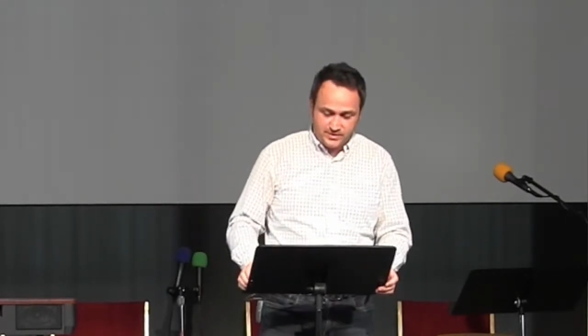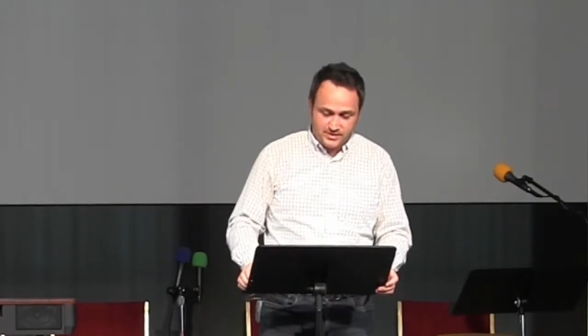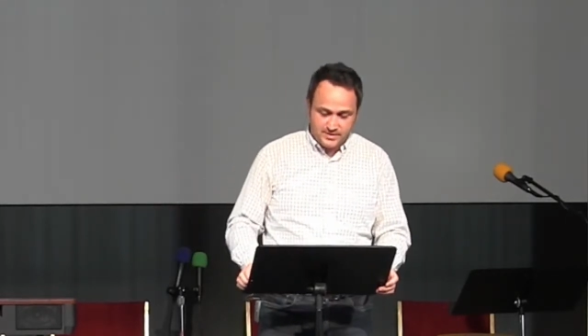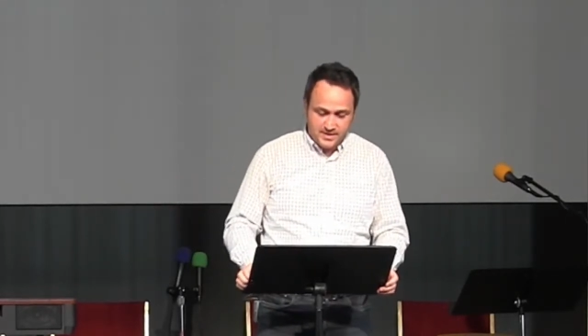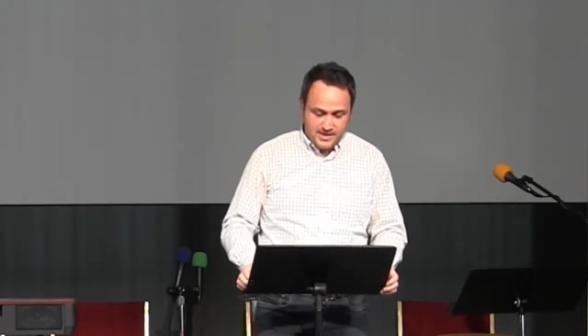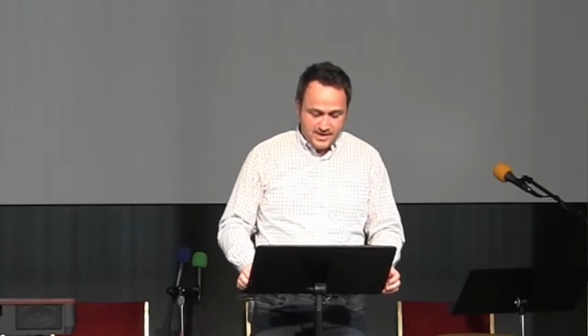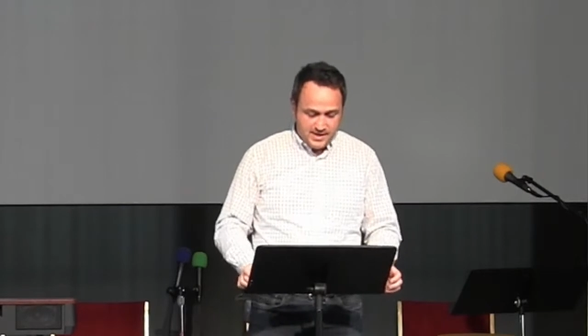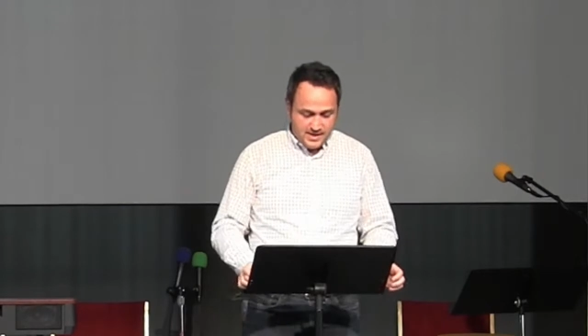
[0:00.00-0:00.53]

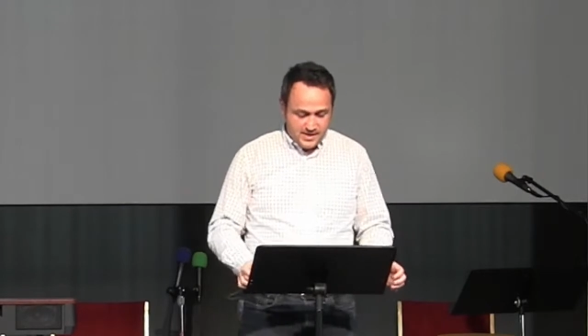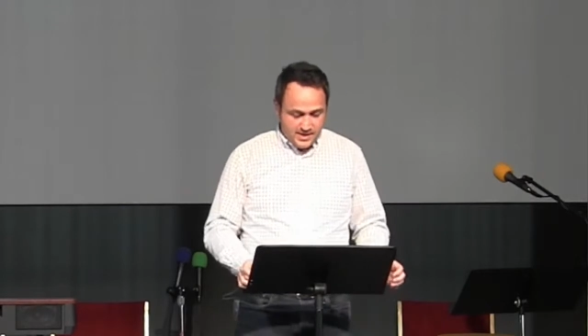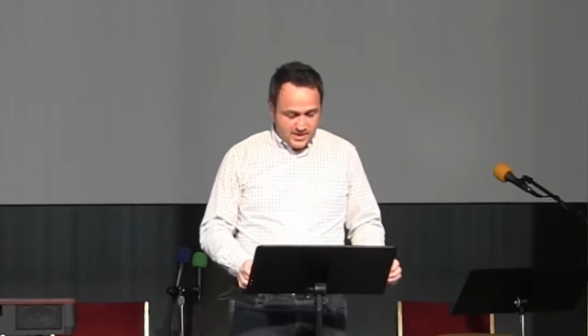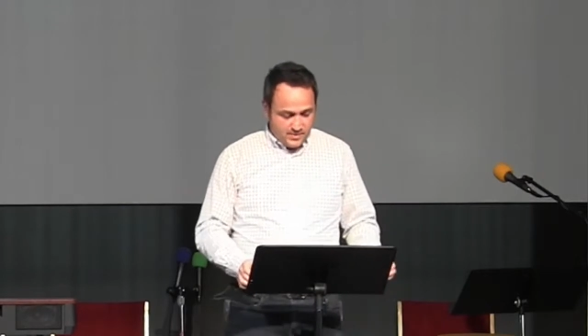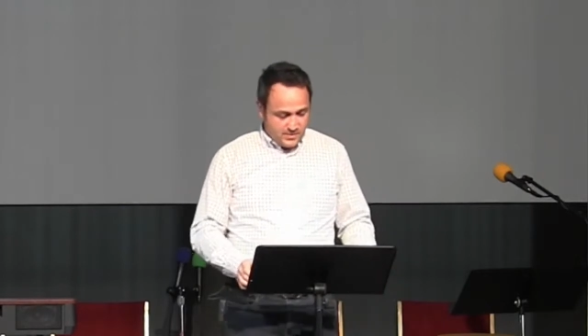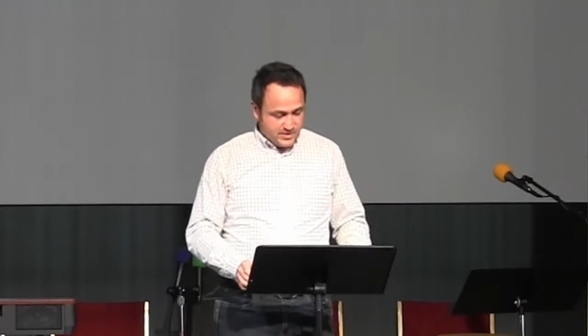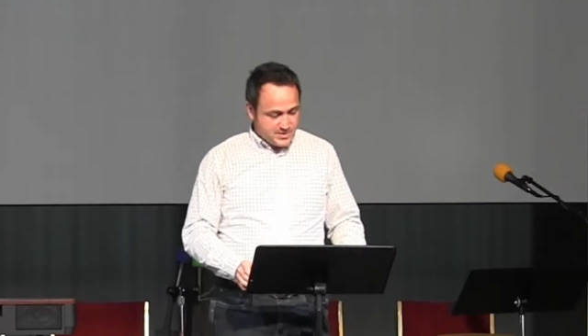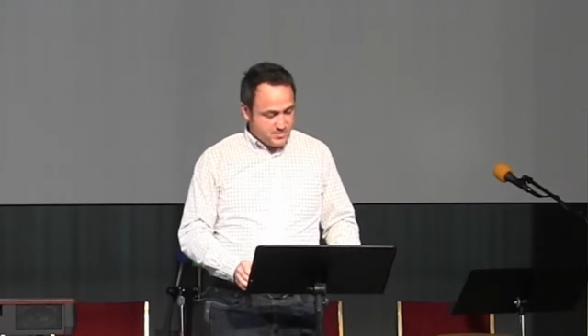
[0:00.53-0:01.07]
art.
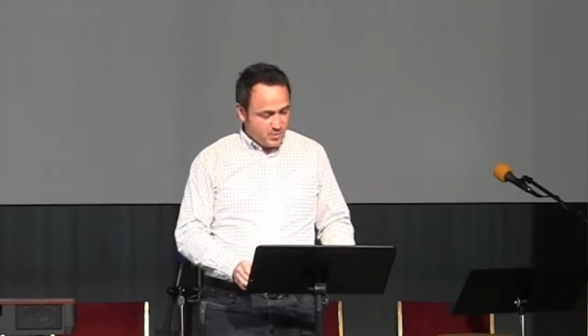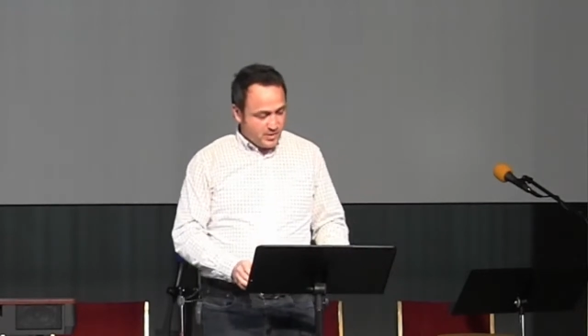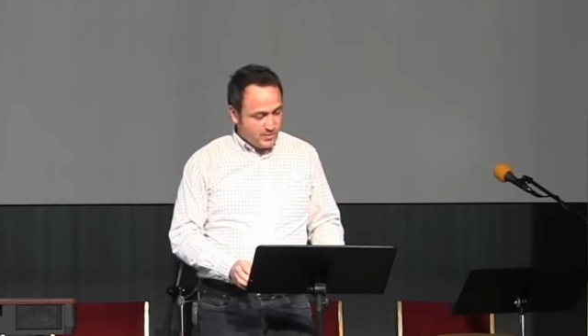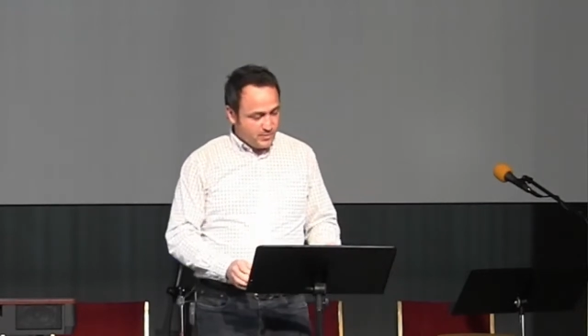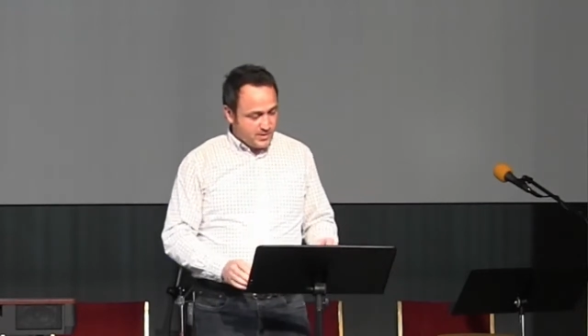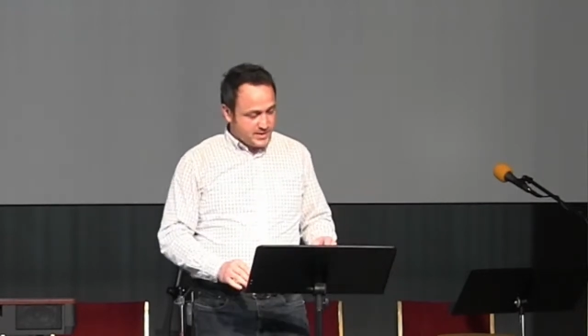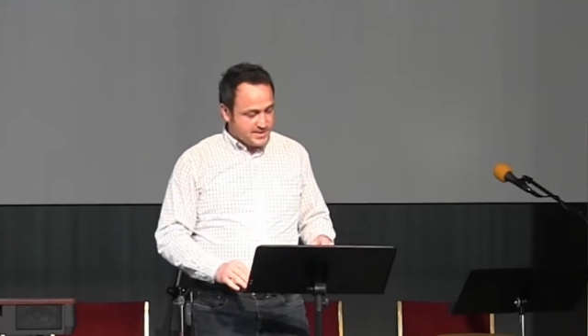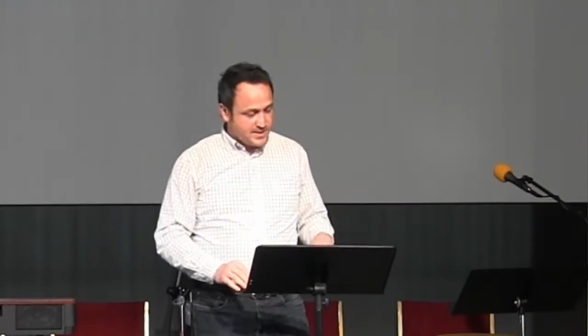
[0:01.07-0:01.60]
Well, this
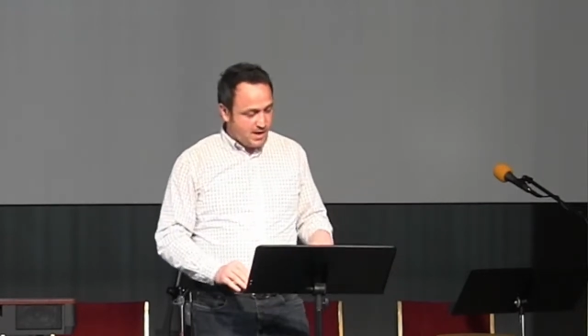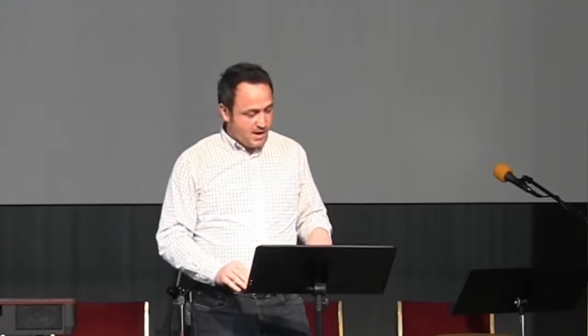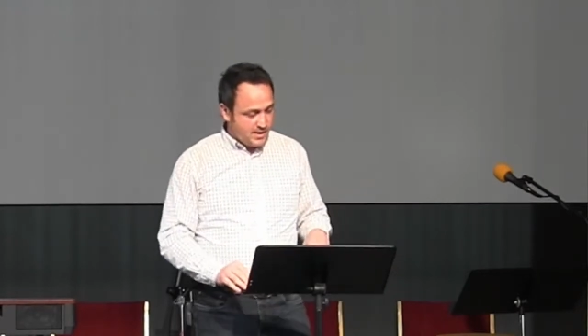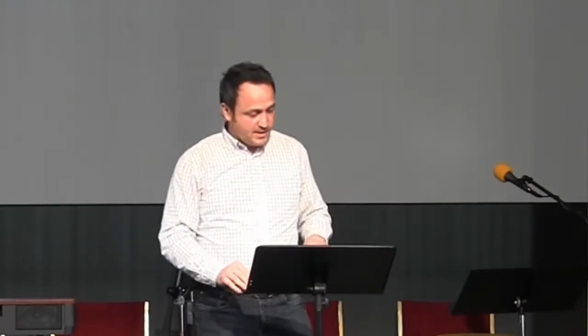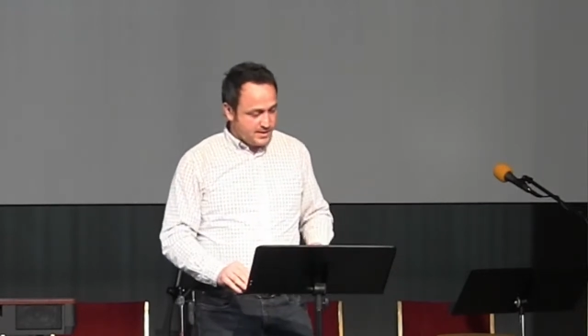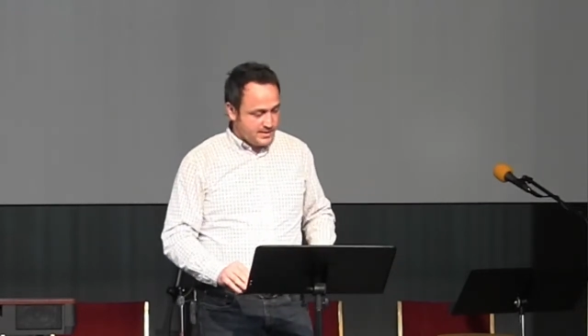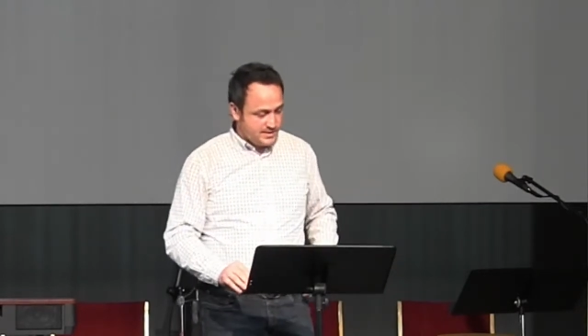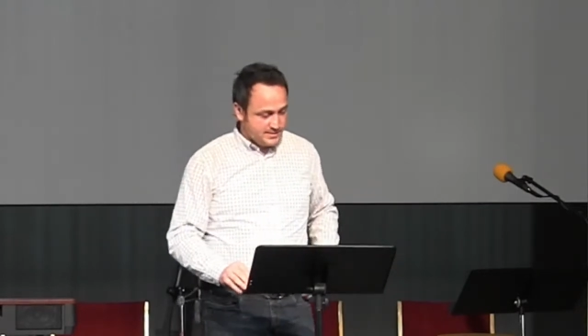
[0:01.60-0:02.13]
morning we're going to
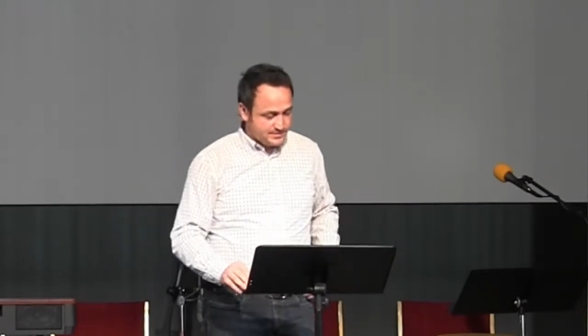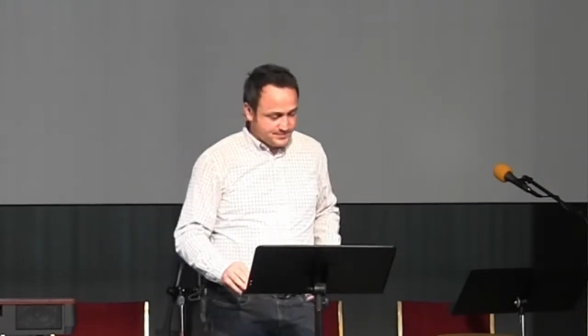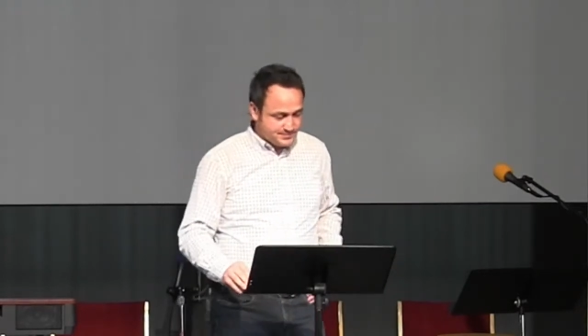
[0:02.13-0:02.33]
talk